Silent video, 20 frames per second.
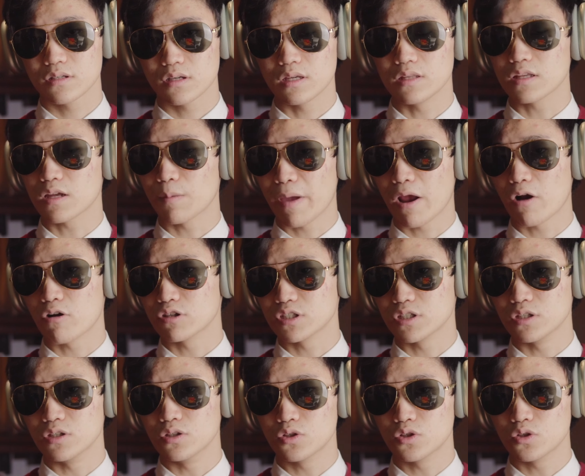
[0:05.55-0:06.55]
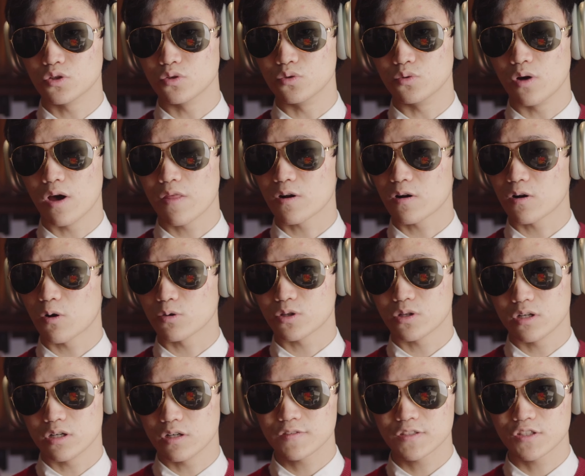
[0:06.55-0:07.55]
in comparison to other
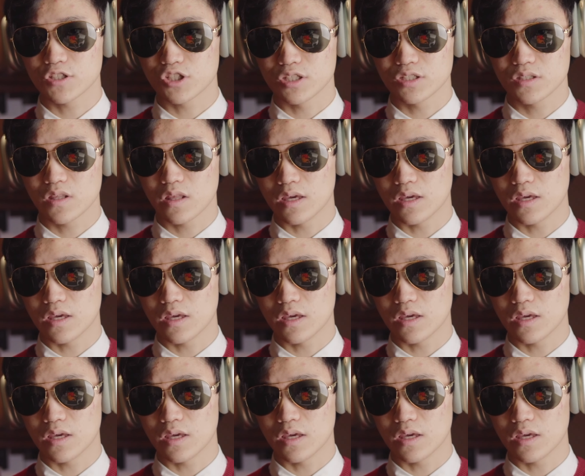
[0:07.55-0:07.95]
alternatives such as